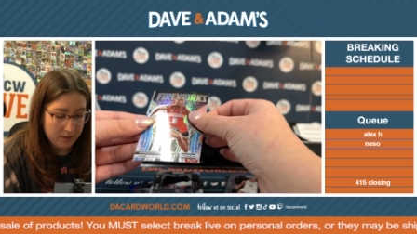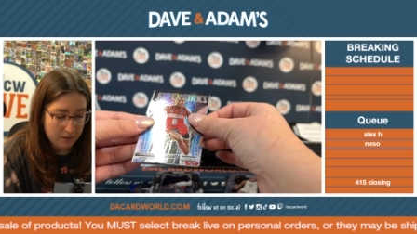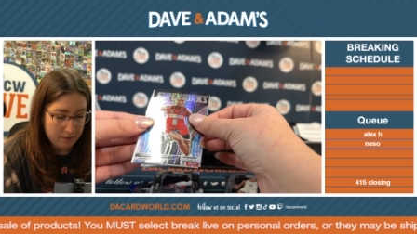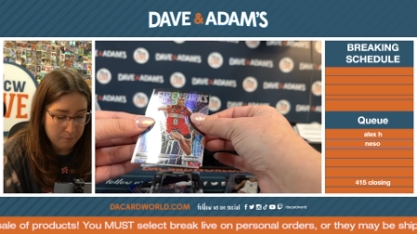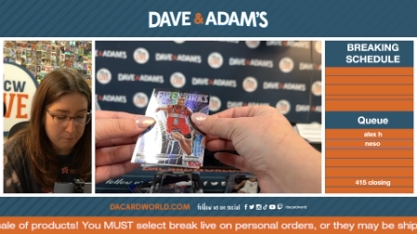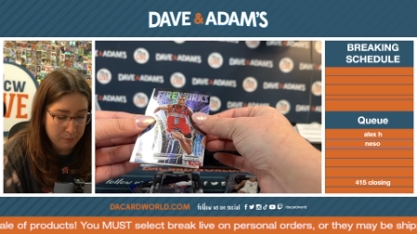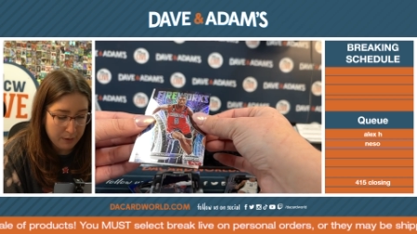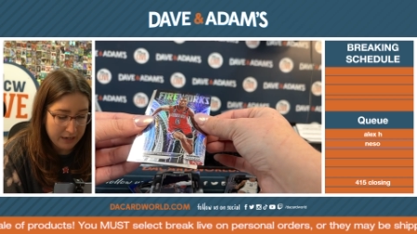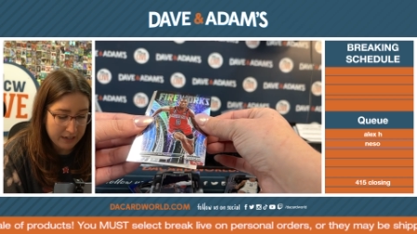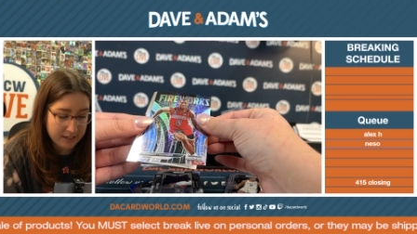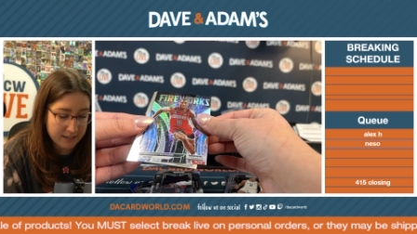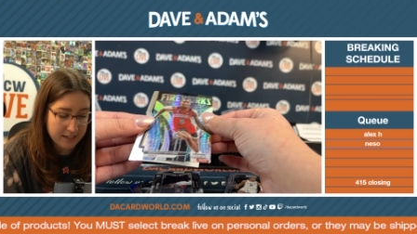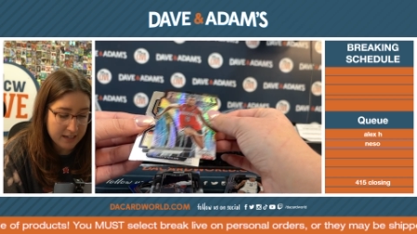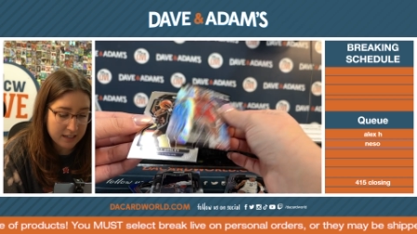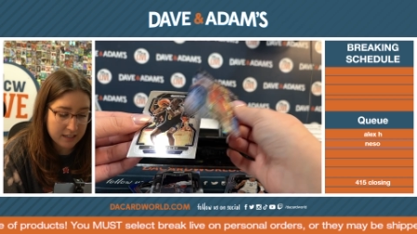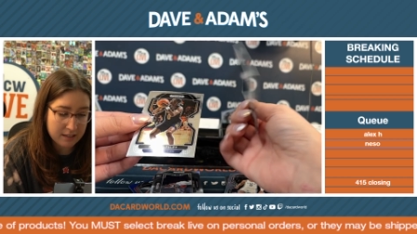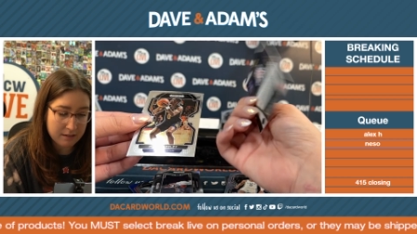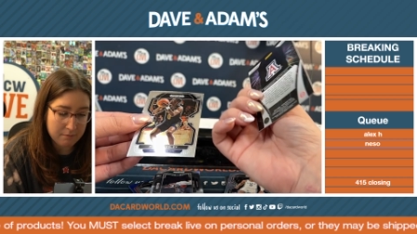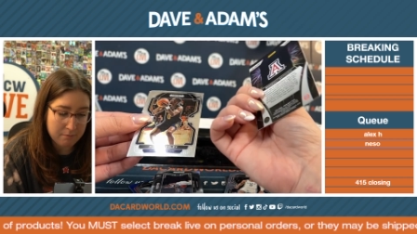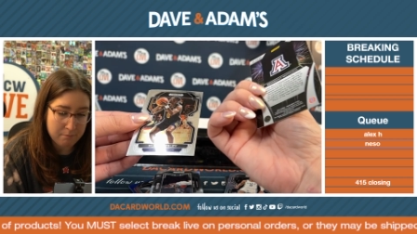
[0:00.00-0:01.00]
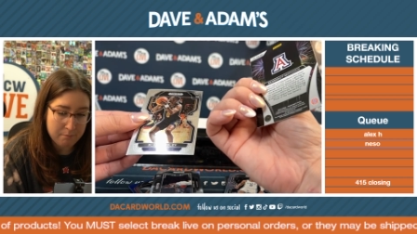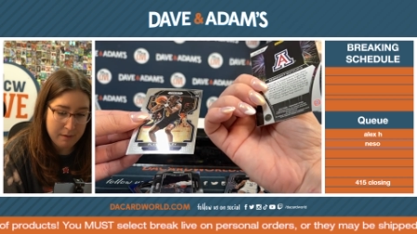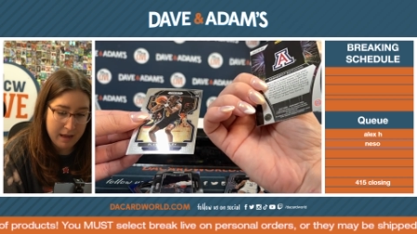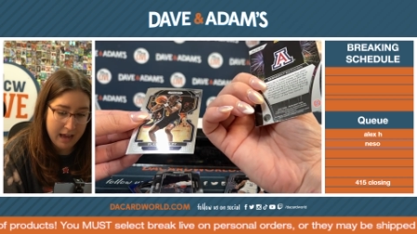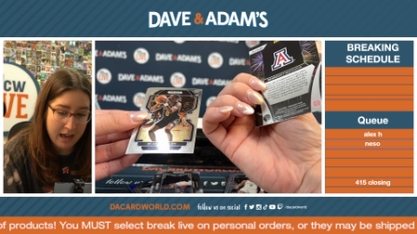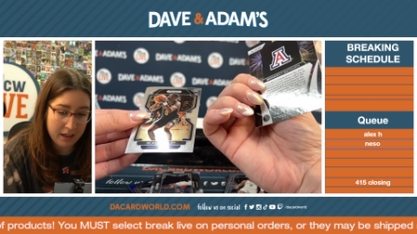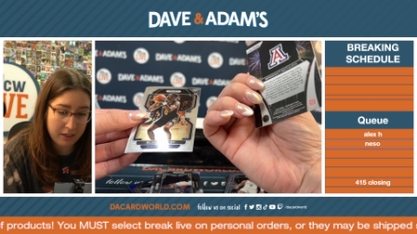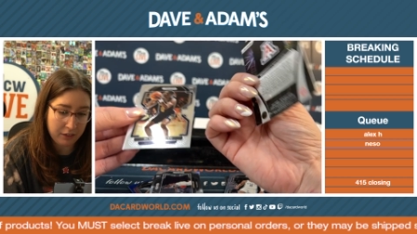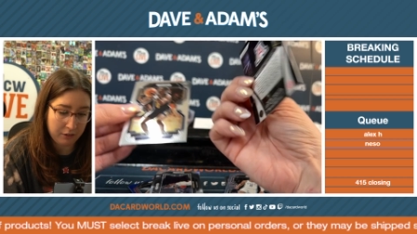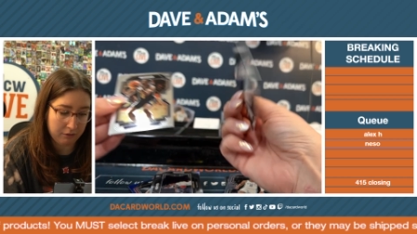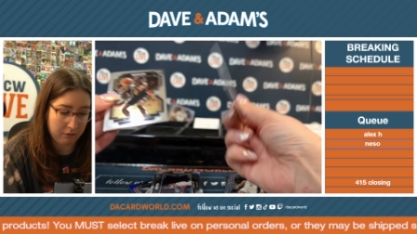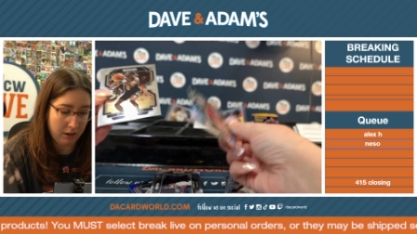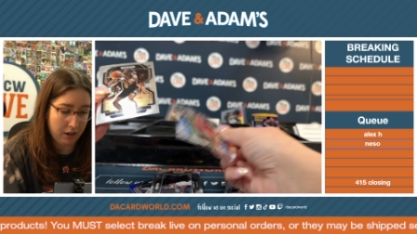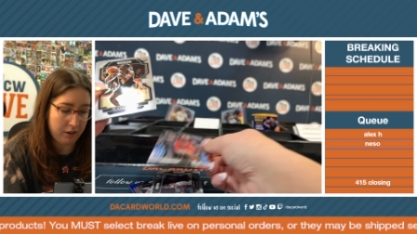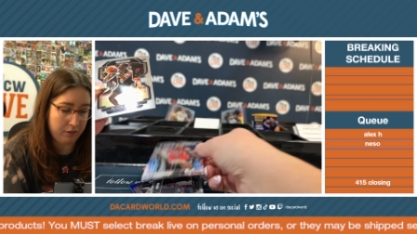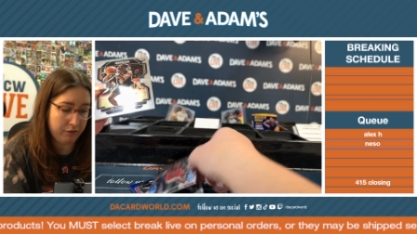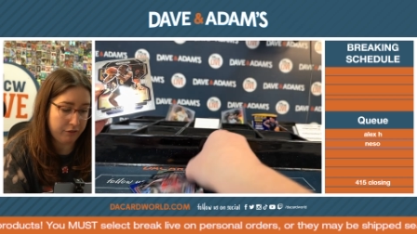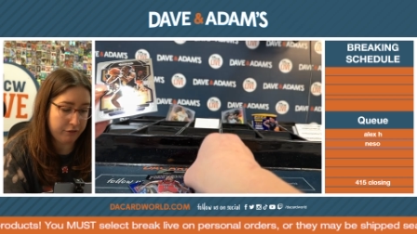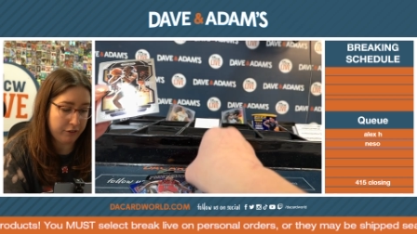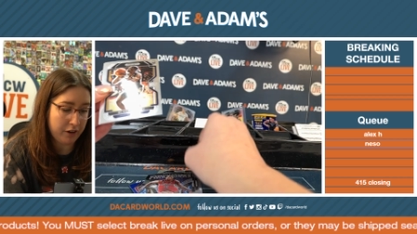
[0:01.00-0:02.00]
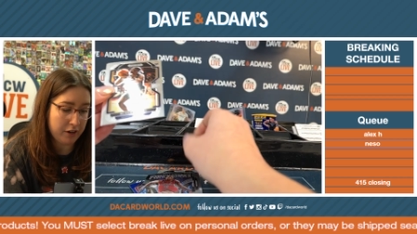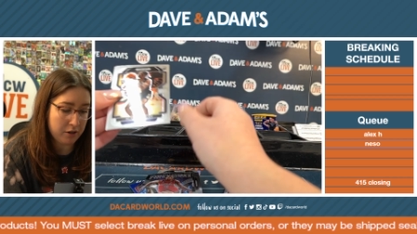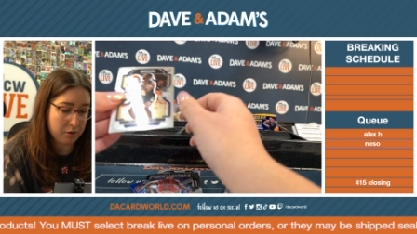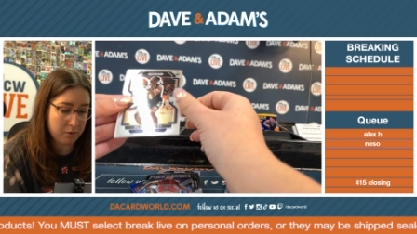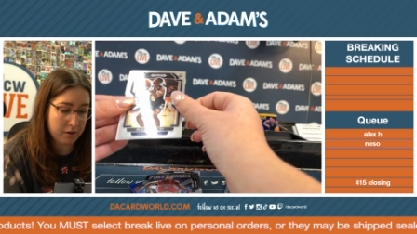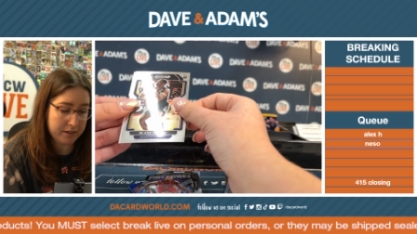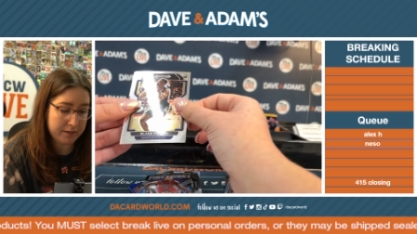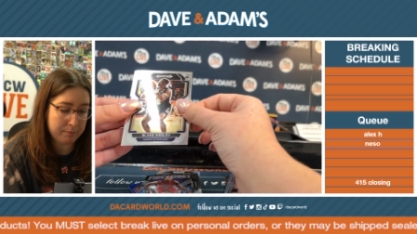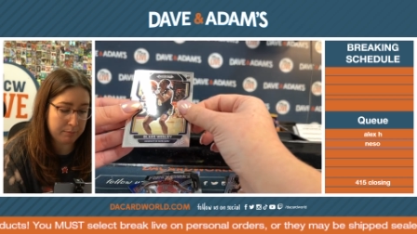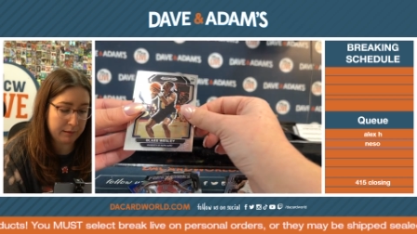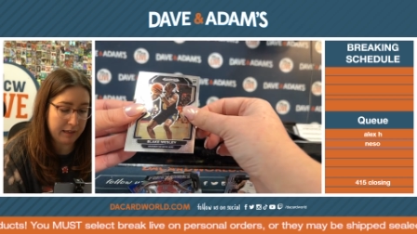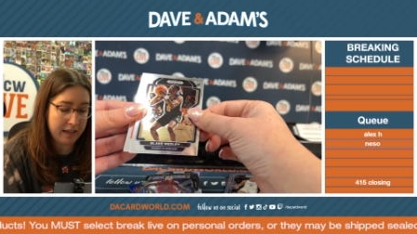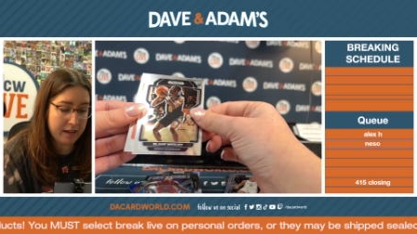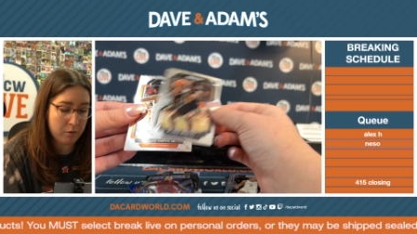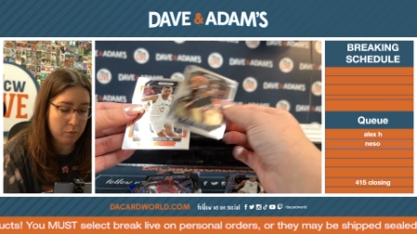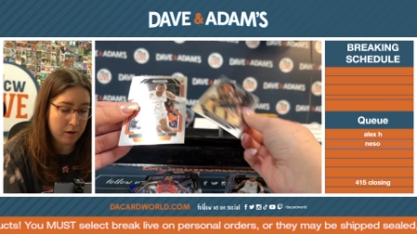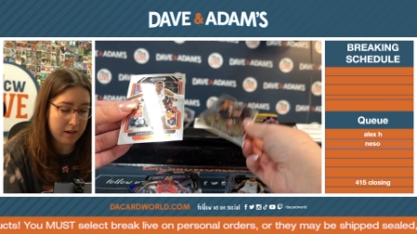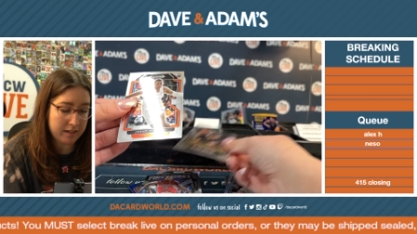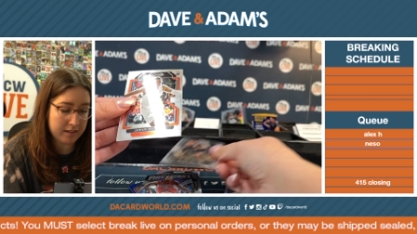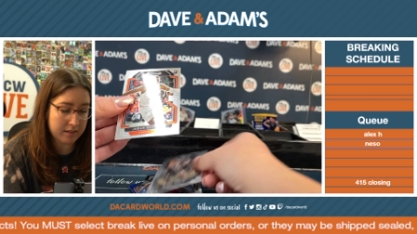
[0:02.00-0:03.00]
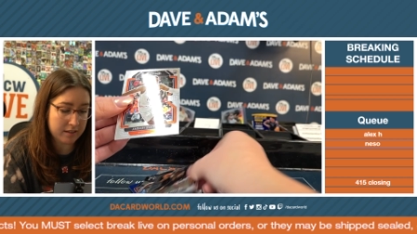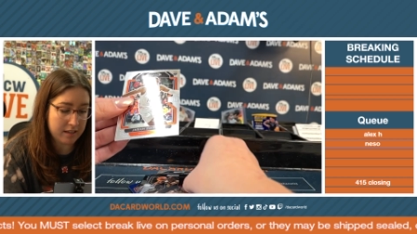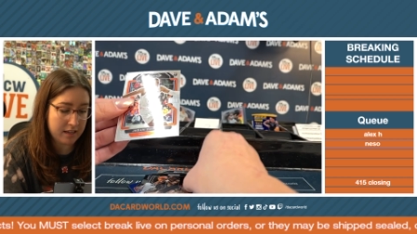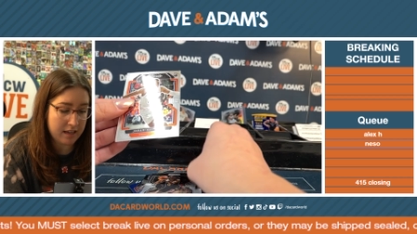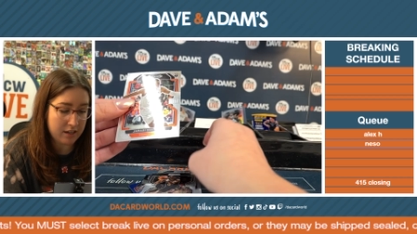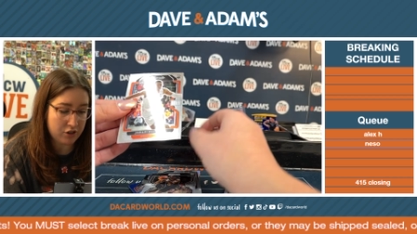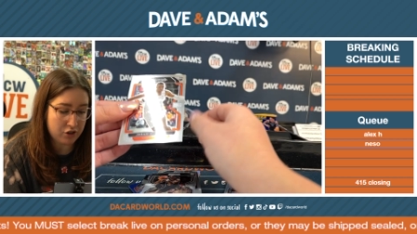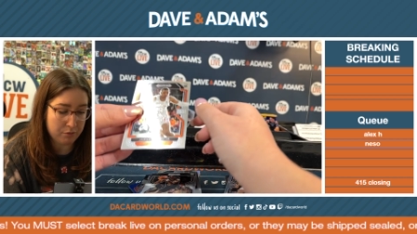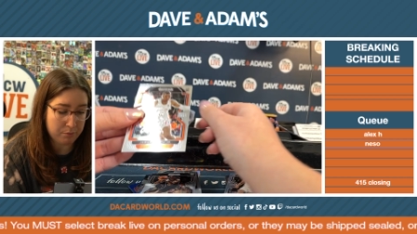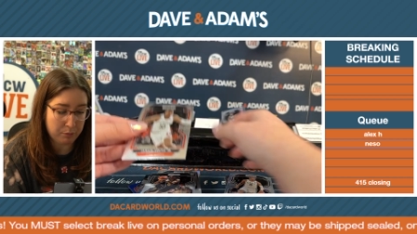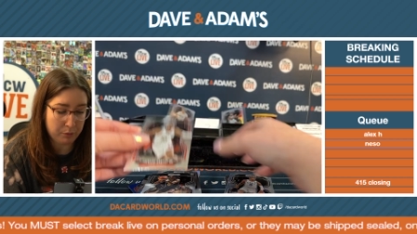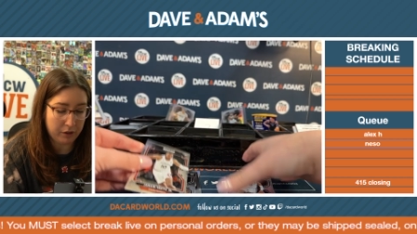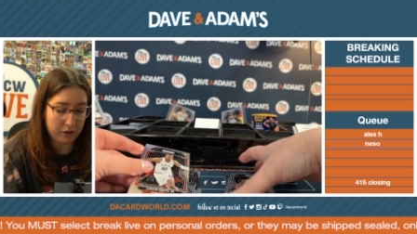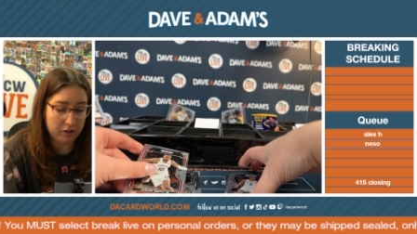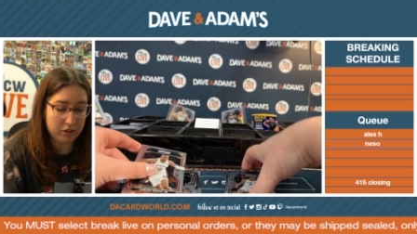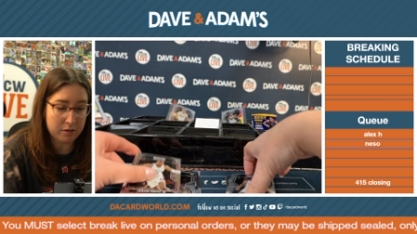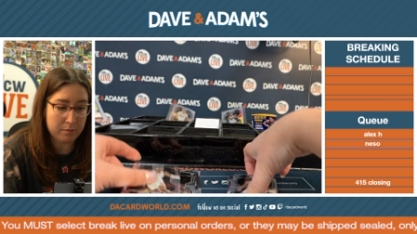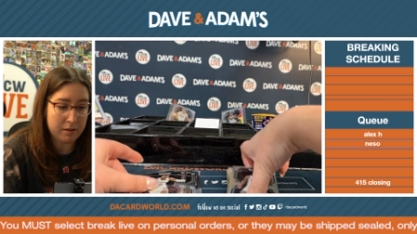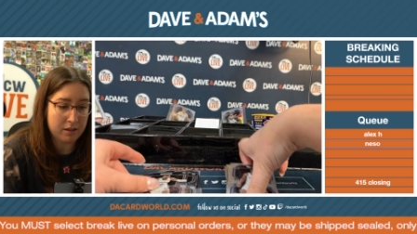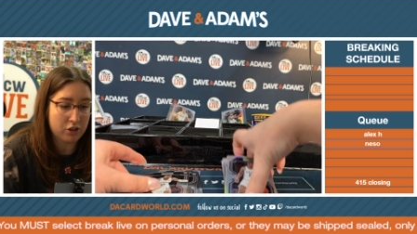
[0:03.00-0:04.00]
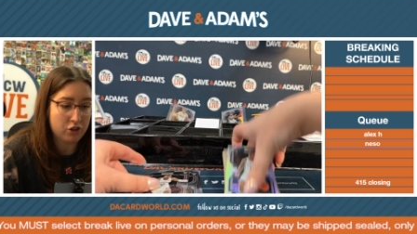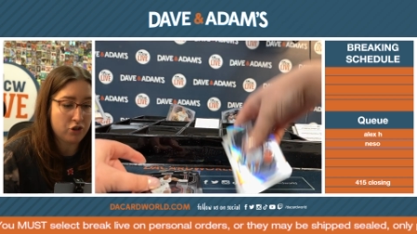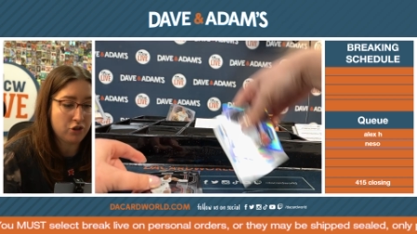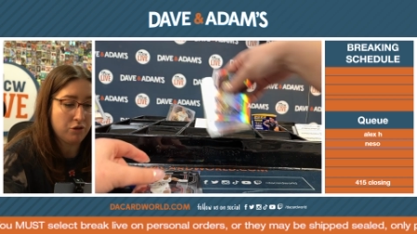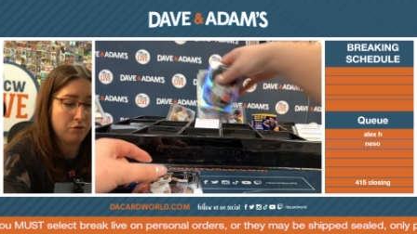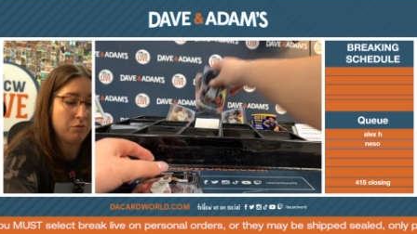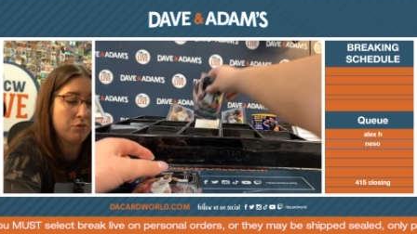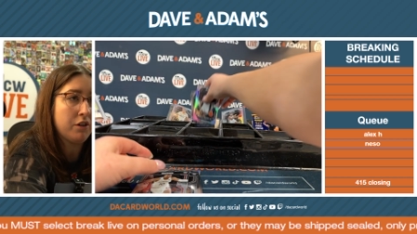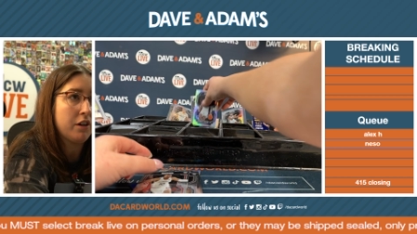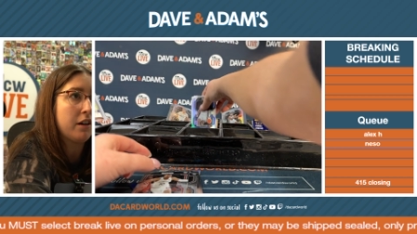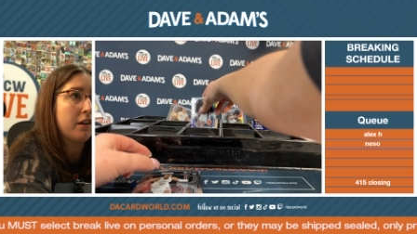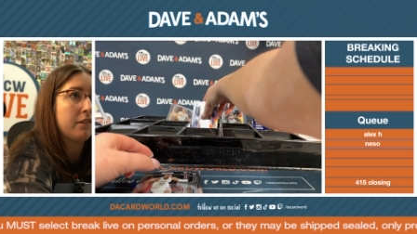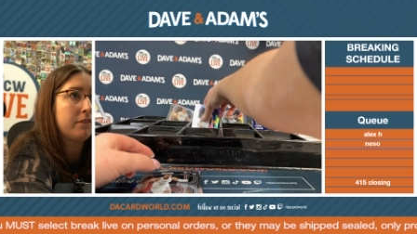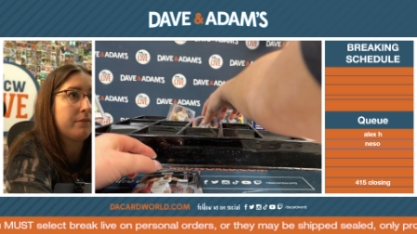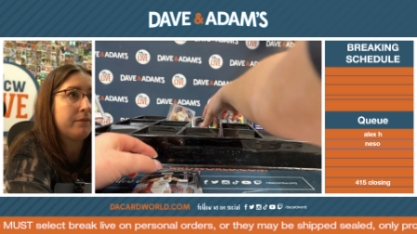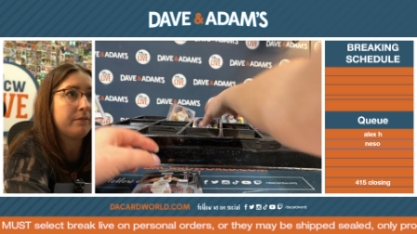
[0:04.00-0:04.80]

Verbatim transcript: Bennedict Mathurin, Fireworks, Blake Wesley, and Jabari Smith Jr.